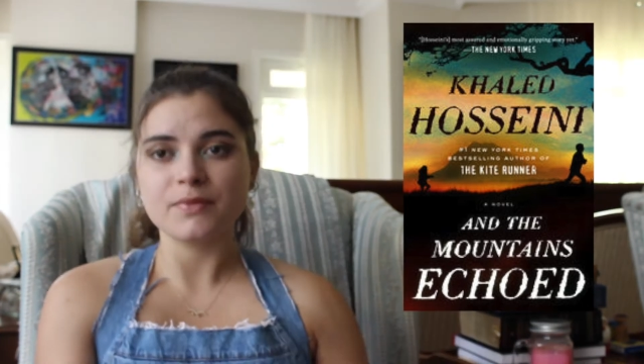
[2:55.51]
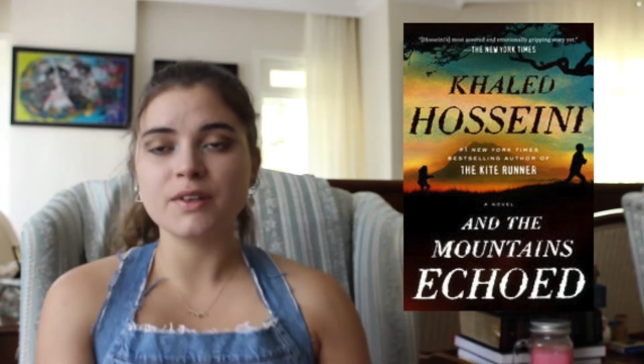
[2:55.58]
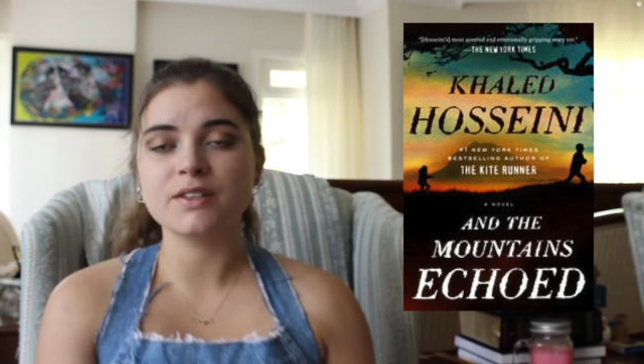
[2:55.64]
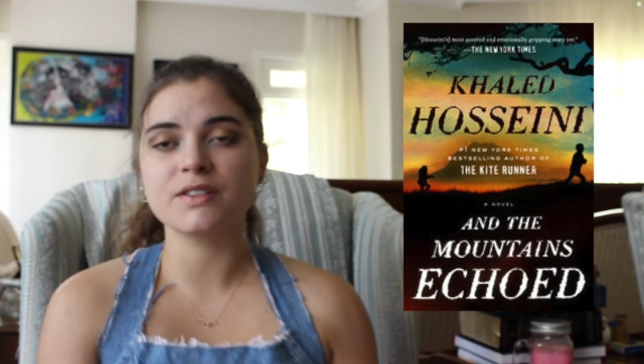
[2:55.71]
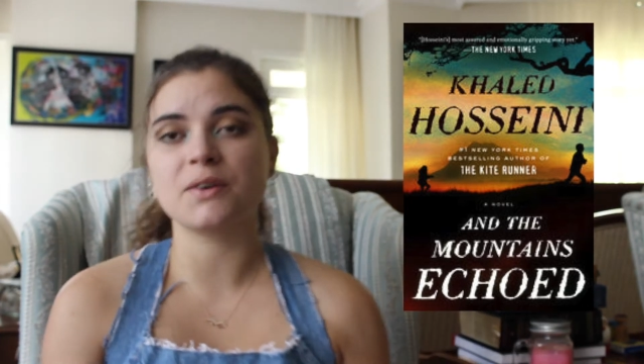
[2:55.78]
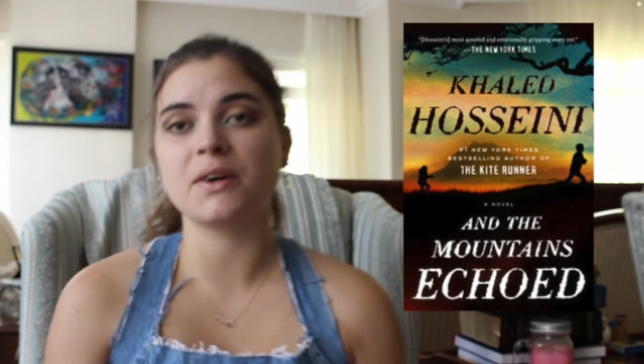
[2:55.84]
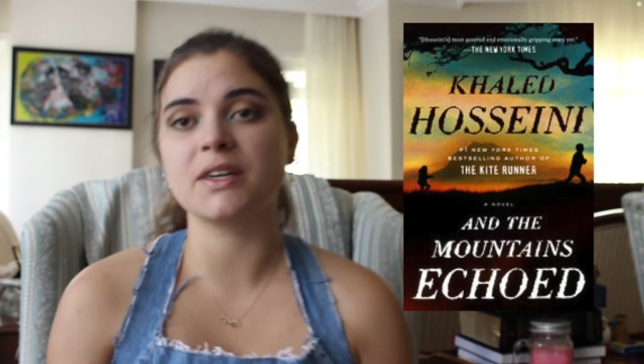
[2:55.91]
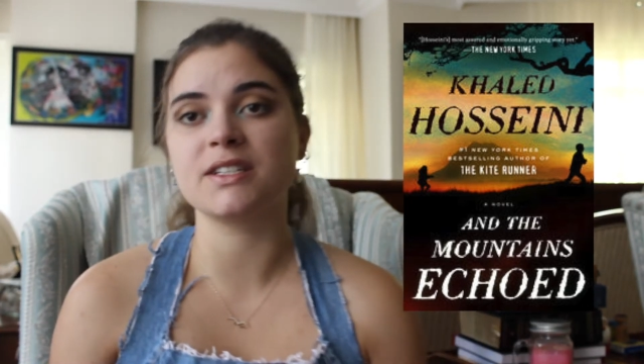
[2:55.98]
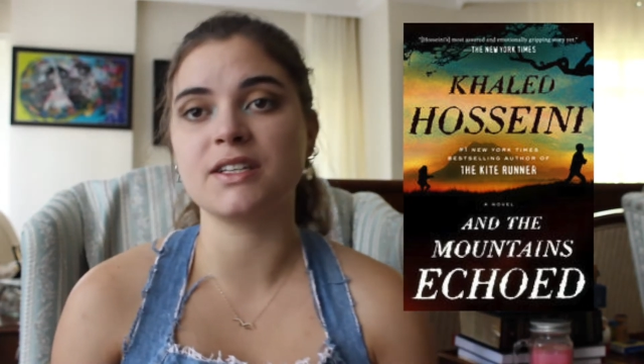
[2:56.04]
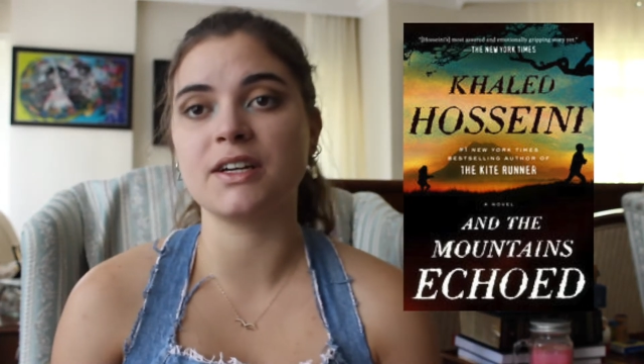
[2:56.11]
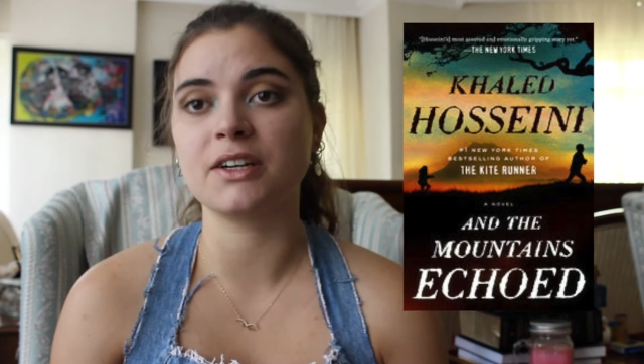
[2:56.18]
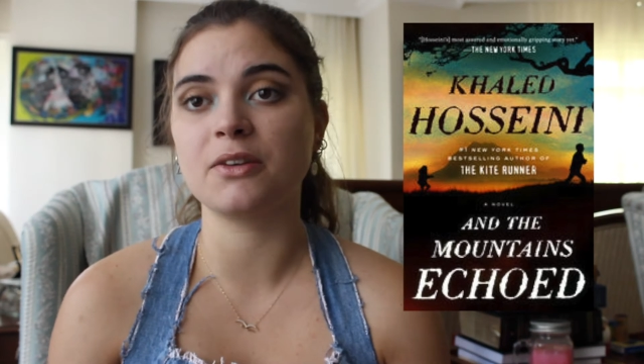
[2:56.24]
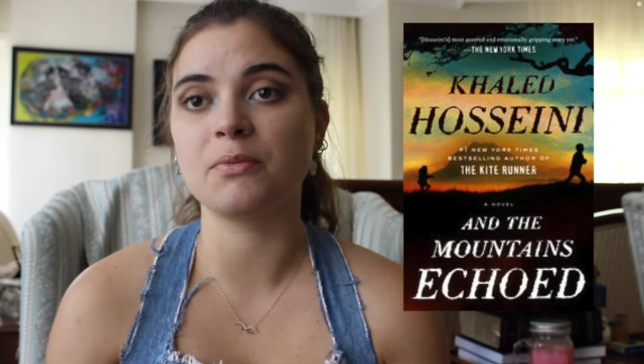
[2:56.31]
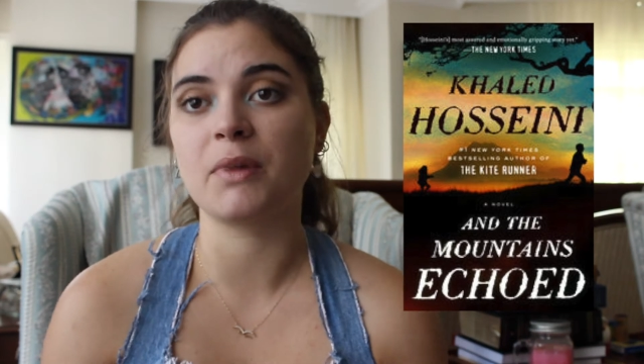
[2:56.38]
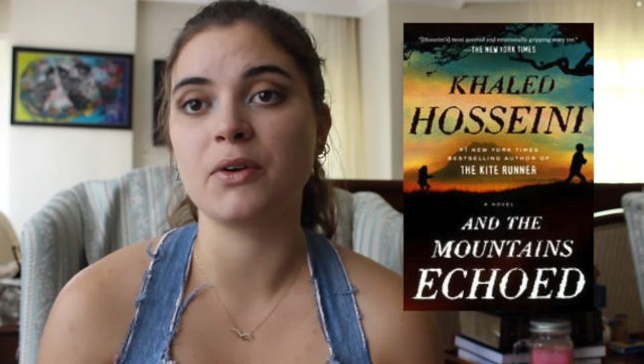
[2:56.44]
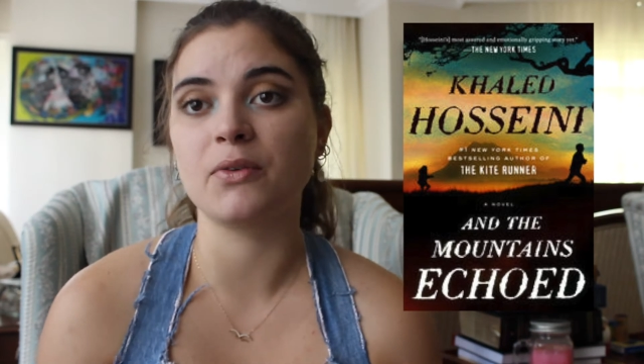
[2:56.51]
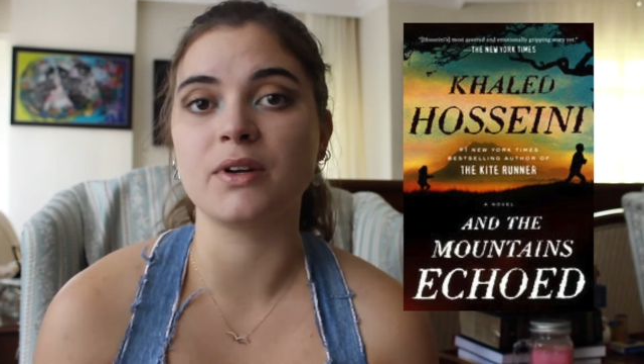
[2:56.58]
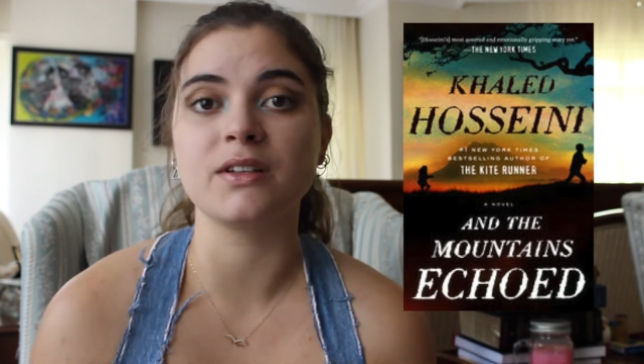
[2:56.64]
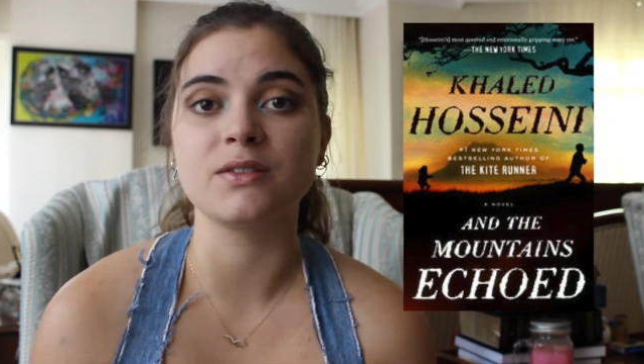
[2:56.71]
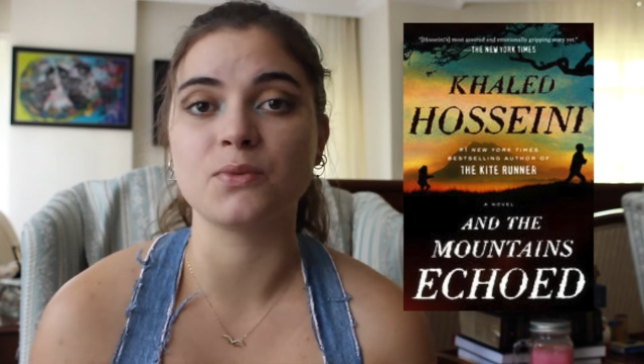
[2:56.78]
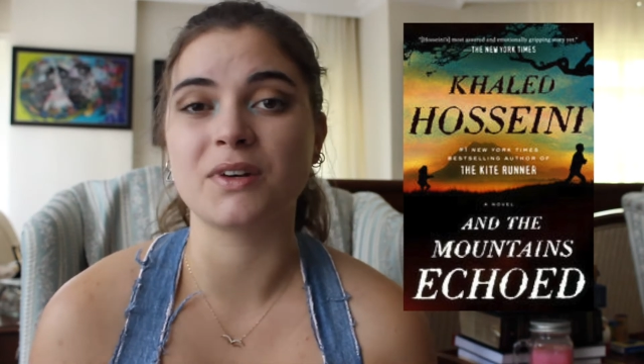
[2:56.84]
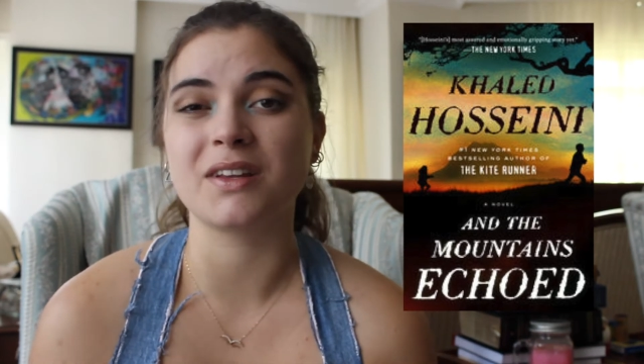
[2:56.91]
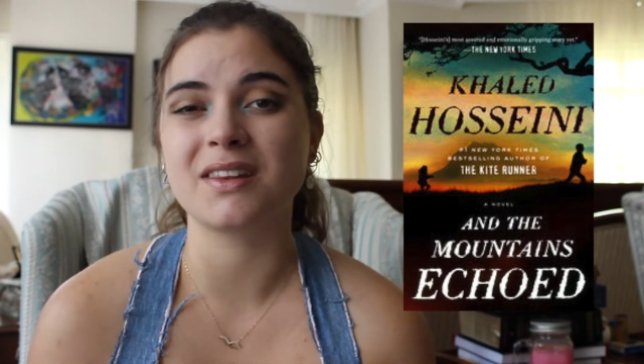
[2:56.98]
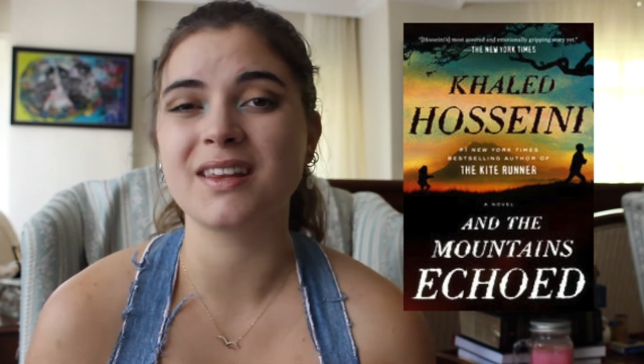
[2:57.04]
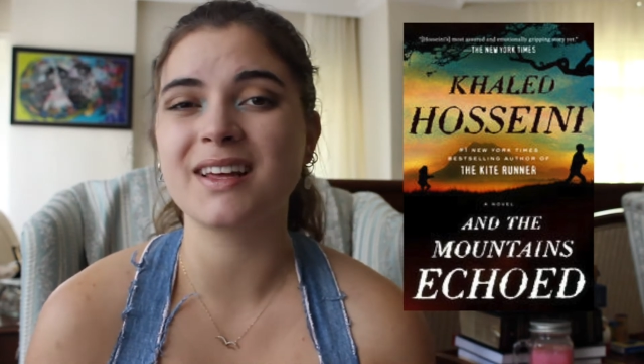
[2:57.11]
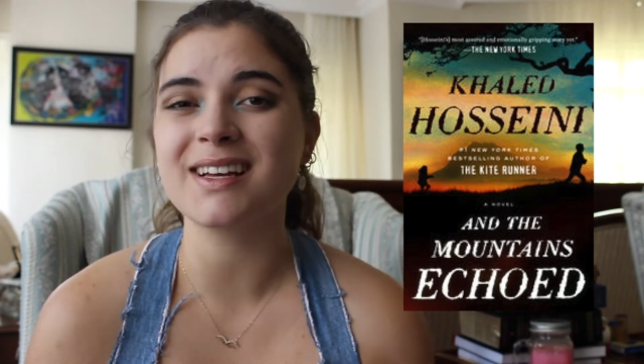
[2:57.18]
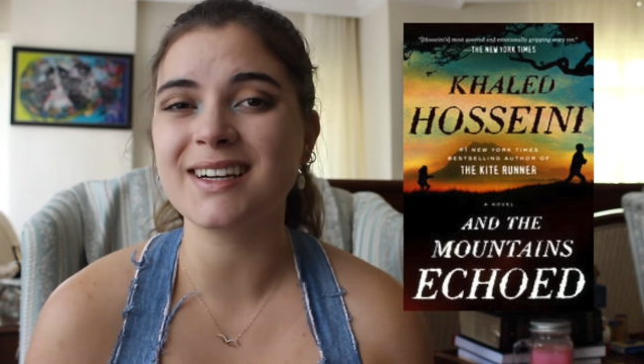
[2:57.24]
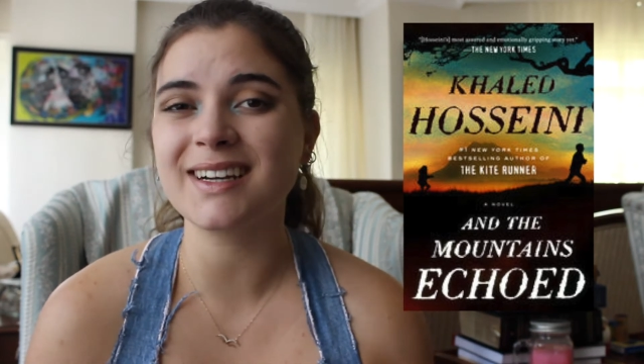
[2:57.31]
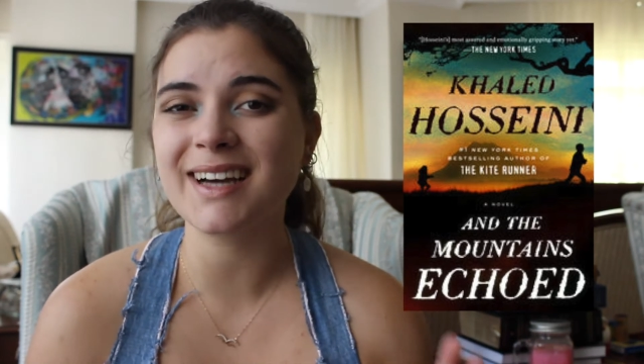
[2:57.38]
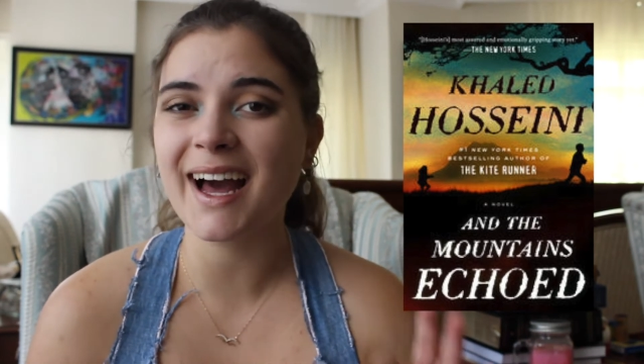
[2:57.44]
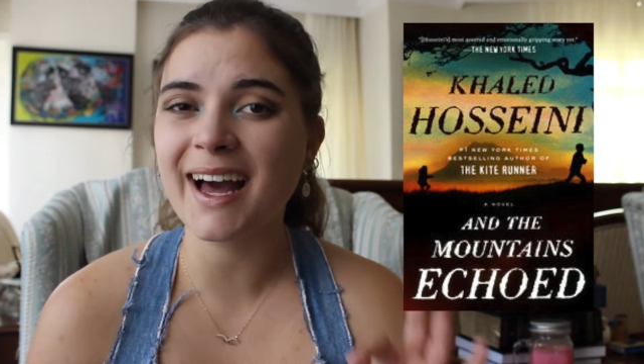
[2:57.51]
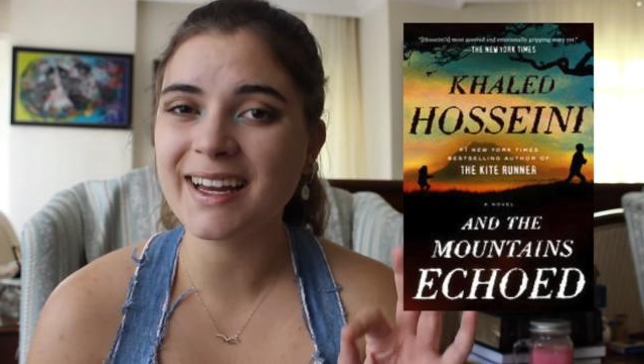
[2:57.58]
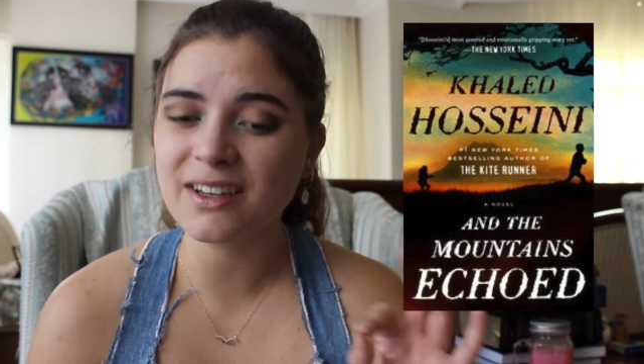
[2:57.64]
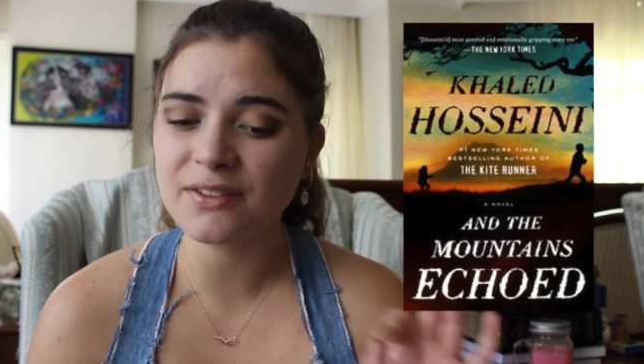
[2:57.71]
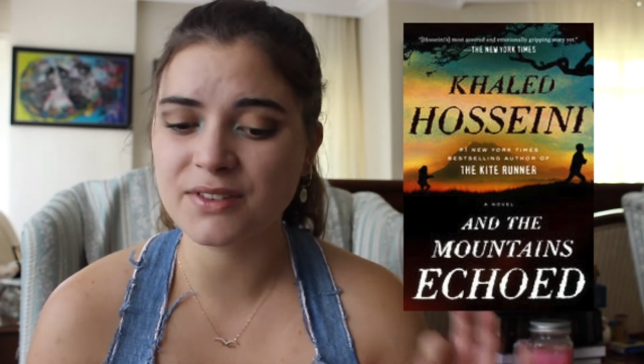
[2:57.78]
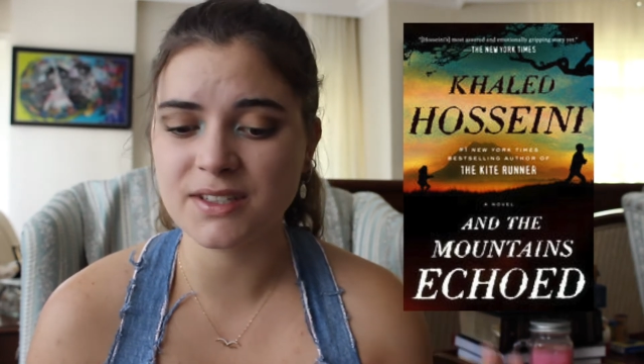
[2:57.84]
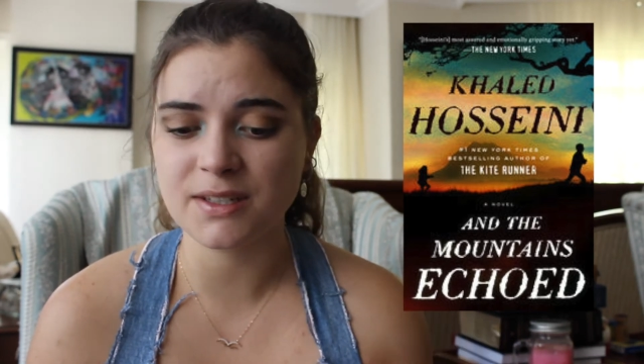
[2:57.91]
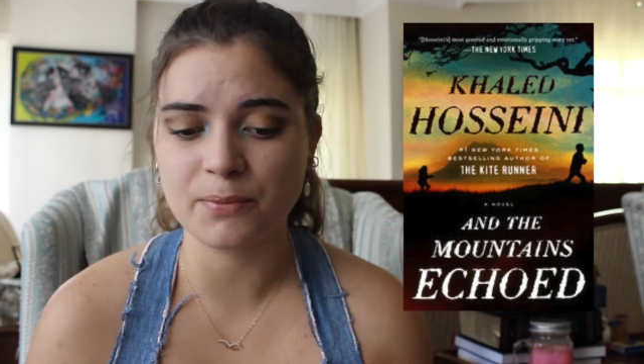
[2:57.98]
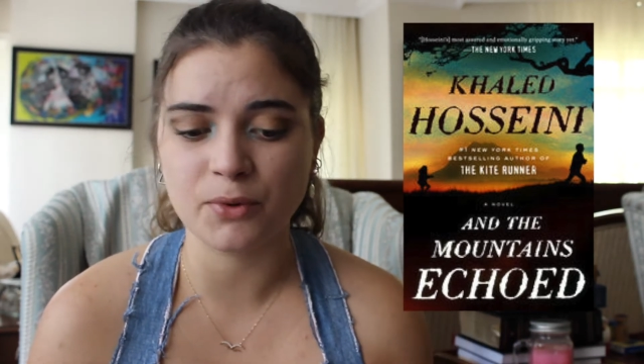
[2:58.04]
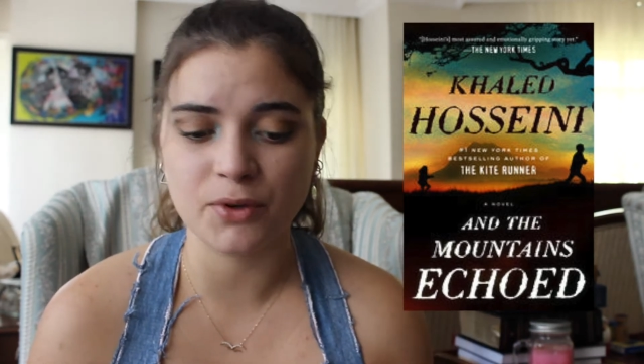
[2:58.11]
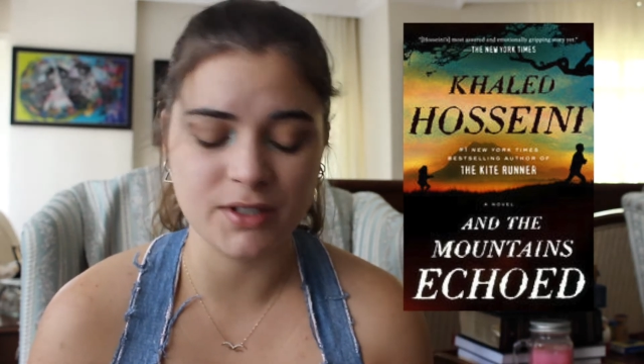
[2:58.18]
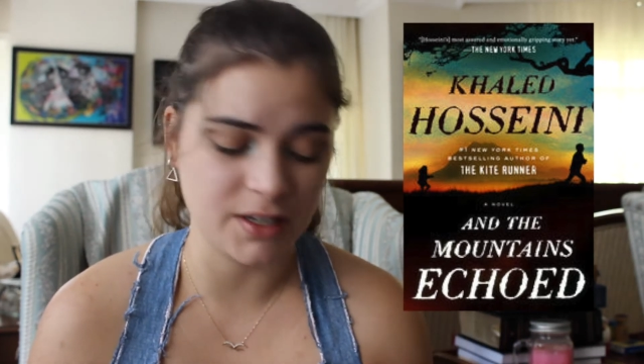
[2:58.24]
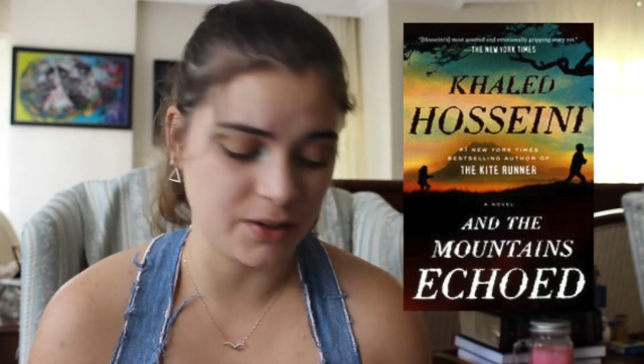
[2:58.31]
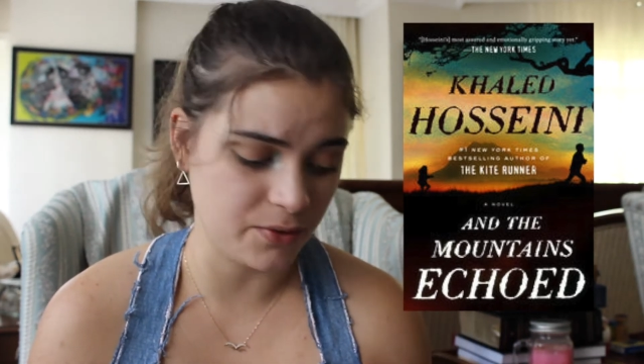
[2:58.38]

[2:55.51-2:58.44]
So I started my reads with a kind of disappointing